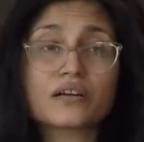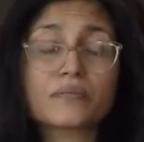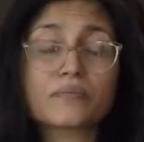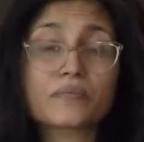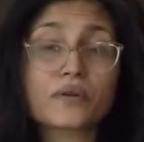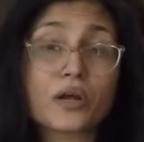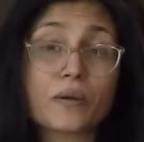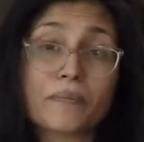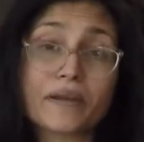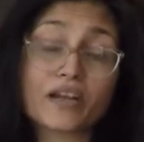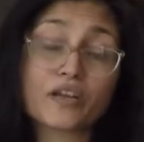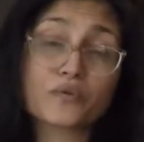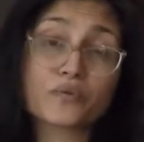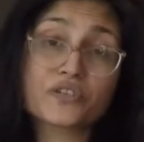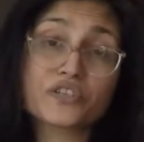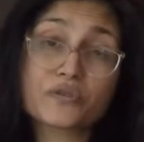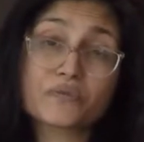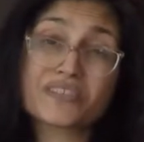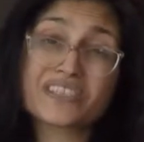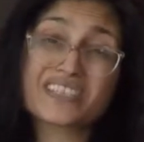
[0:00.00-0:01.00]
got married when
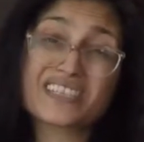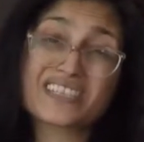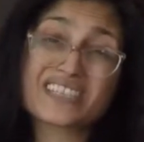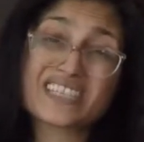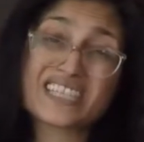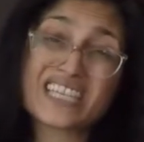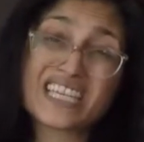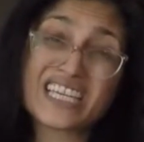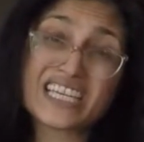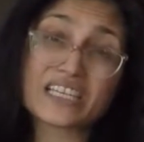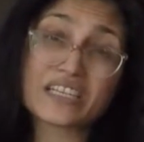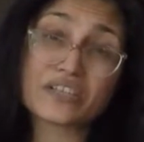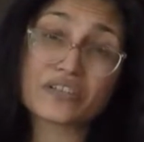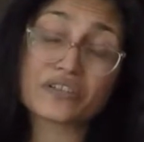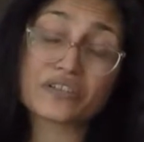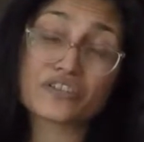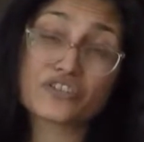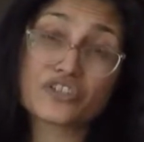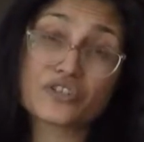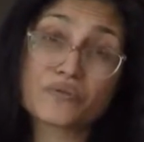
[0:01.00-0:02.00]
she was 16, and
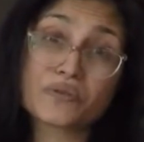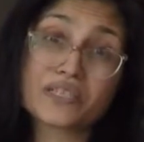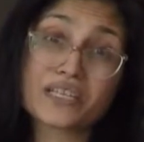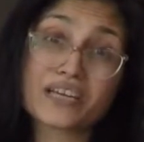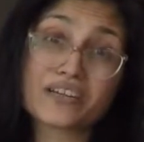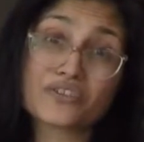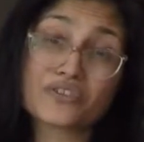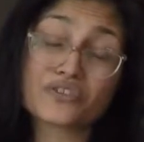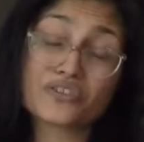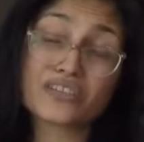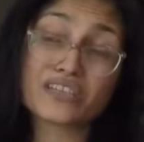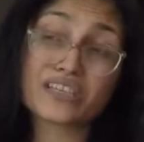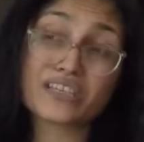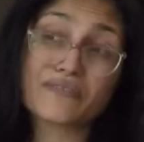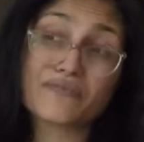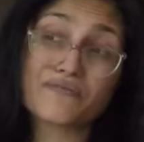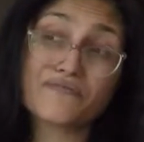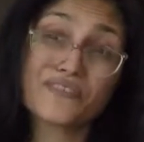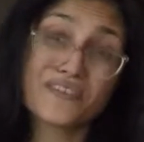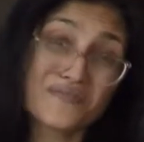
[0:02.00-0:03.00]
she was actually
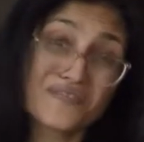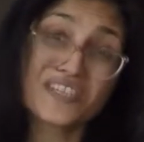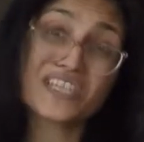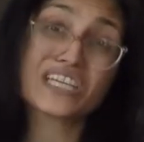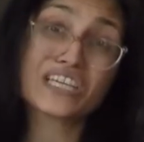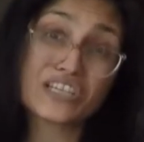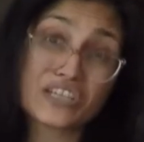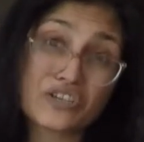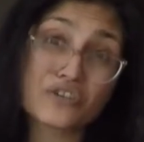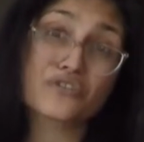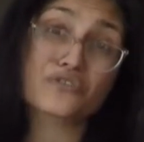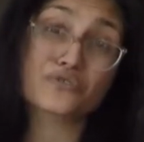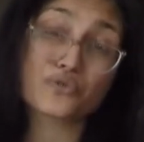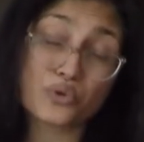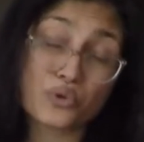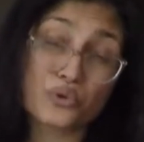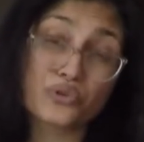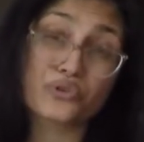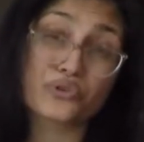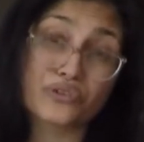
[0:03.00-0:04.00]
15 years
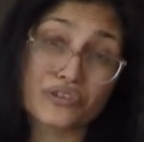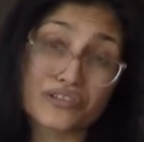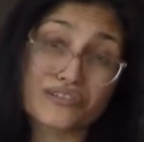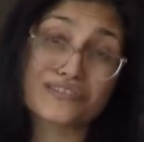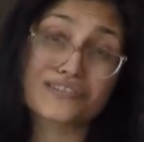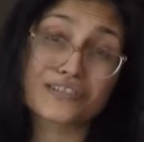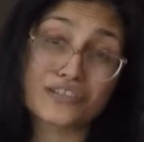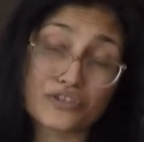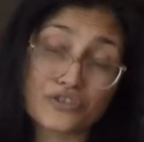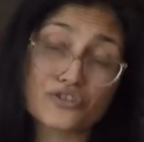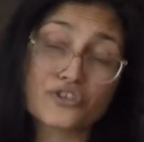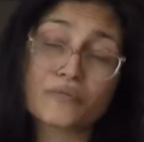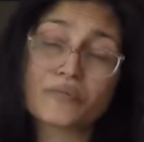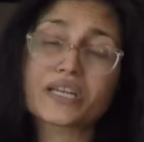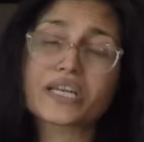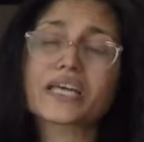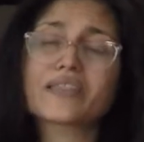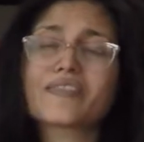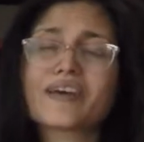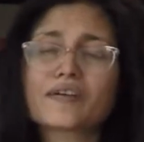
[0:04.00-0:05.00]
older than Cindy Sherman.
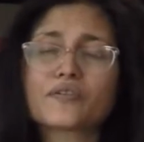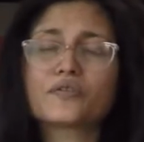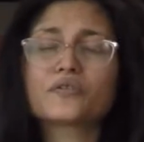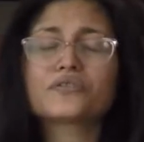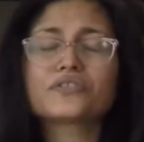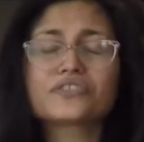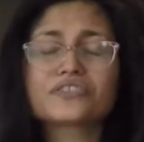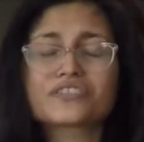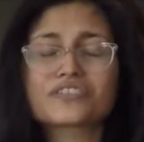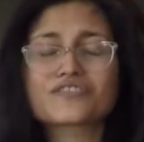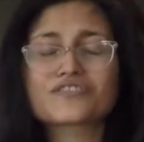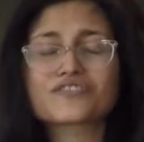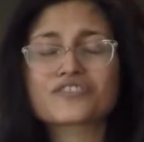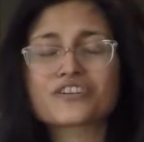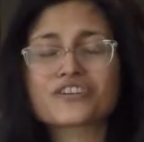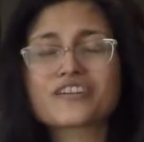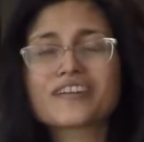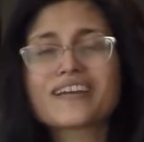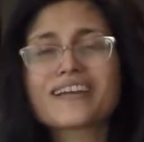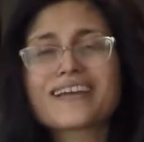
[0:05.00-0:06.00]
And that oldest sister
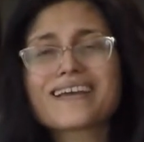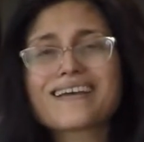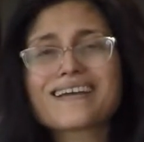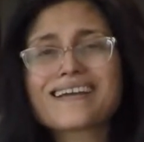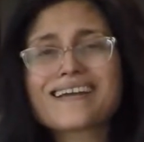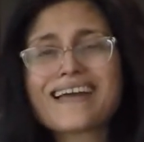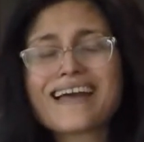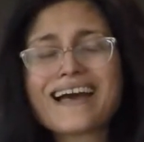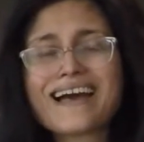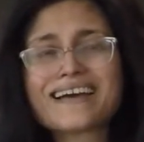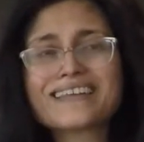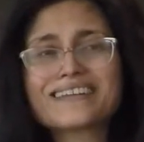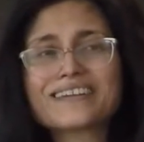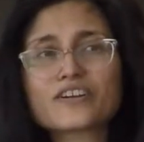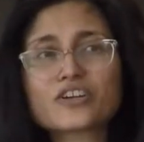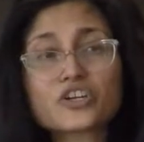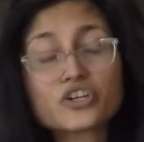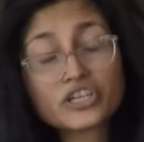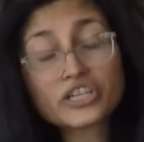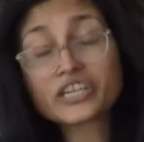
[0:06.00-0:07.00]
had a
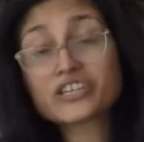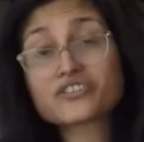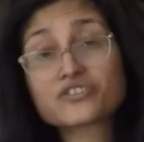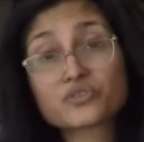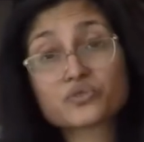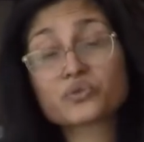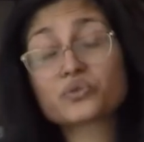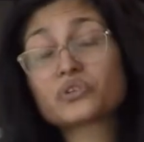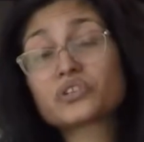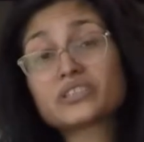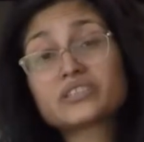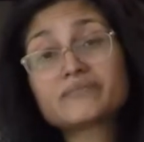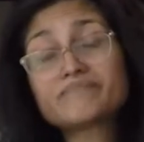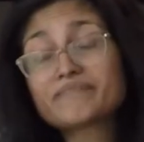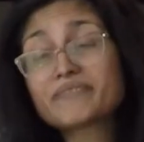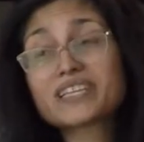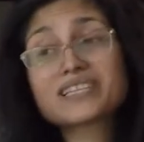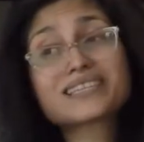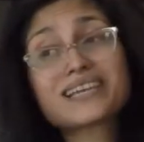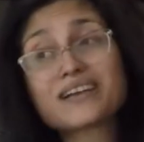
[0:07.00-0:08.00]
cooking school.
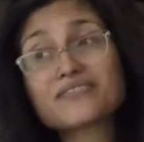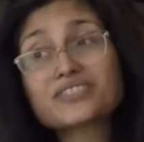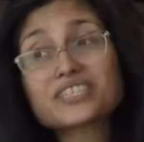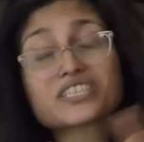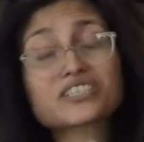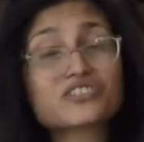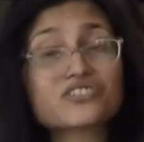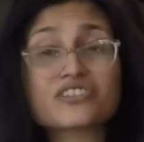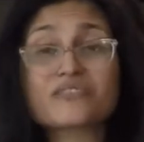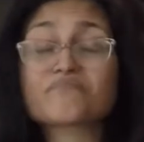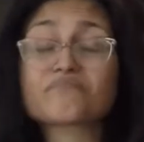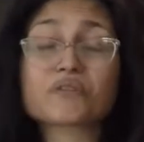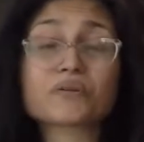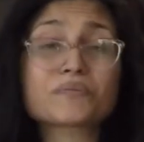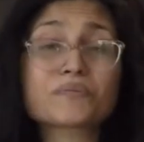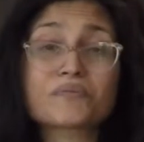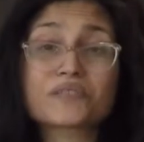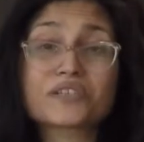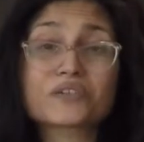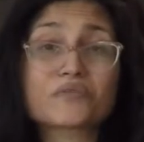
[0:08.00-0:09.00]
It sounds like she
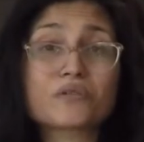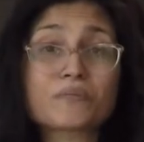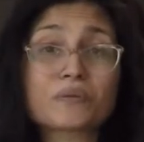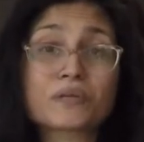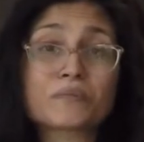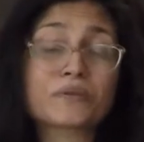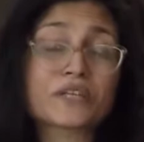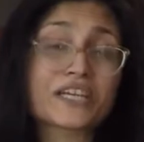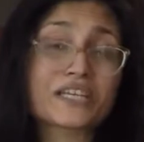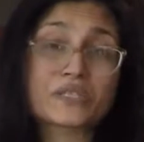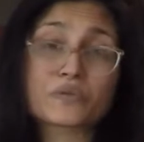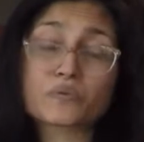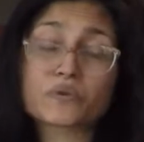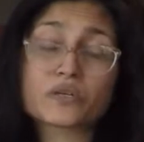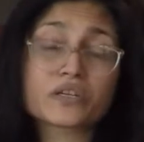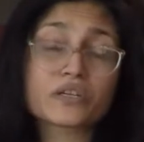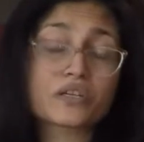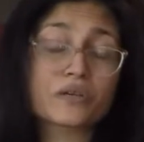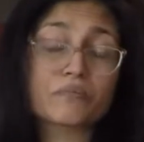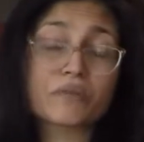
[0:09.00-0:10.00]
probably grew up in a place
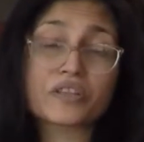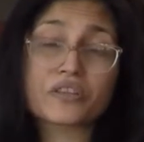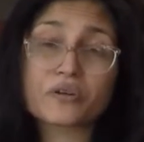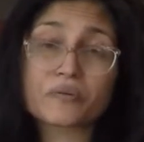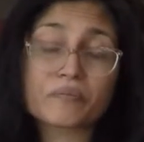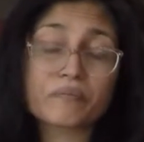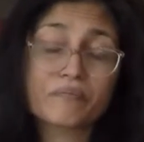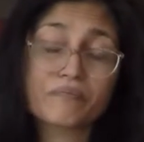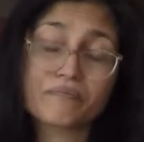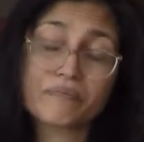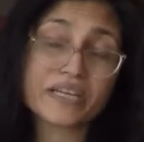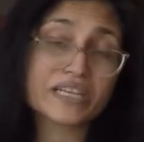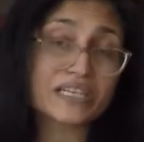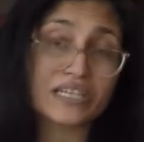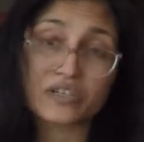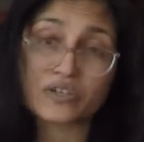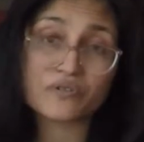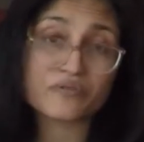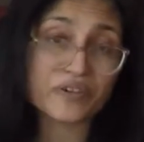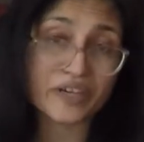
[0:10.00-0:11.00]
where her mother made
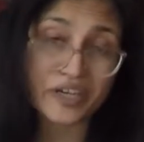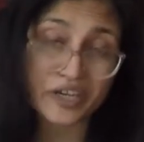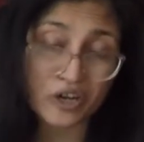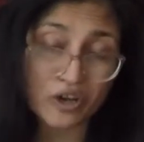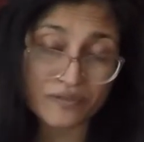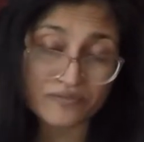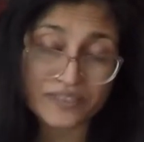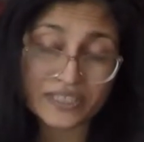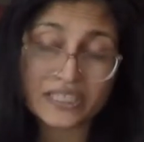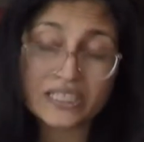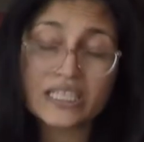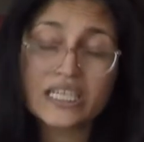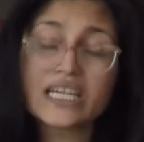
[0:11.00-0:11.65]
dinner very often.